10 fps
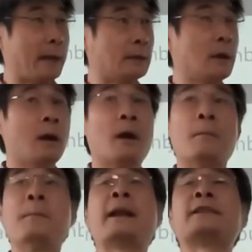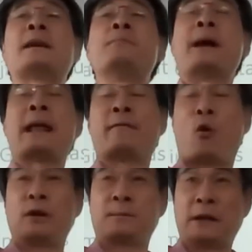For men
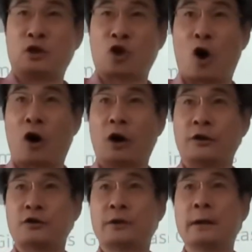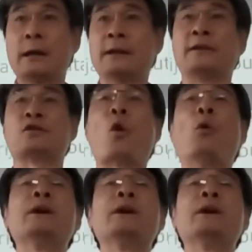have always been in charge.